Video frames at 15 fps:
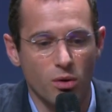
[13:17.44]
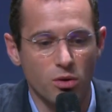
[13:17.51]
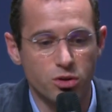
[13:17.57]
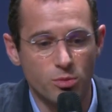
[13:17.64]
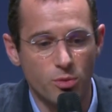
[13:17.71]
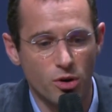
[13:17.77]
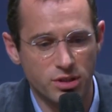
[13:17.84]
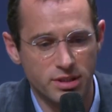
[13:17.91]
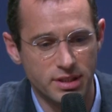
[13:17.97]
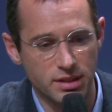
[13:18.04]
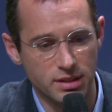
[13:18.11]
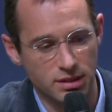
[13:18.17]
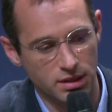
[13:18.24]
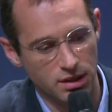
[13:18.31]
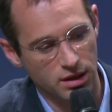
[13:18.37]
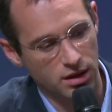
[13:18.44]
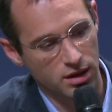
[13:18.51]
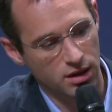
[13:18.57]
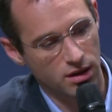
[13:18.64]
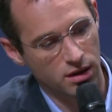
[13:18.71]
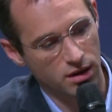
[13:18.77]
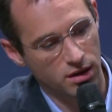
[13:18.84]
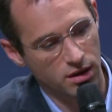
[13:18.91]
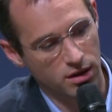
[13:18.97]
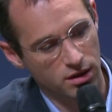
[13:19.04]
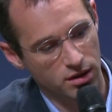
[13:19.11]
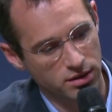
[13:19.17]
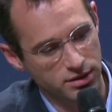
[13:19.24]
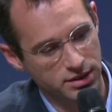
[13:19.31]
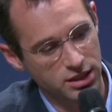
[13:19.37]
All the more since
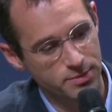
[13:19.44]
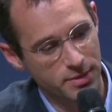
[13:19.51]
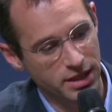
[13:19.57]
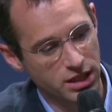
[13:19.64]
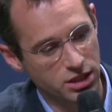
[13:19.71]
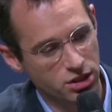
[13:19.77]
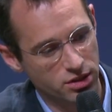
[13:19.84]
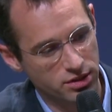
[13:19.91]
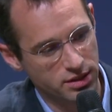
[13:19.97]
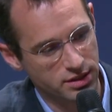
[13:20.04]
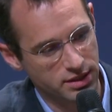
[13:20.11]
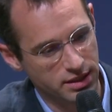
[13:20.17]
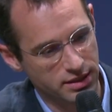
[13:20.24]
these managers,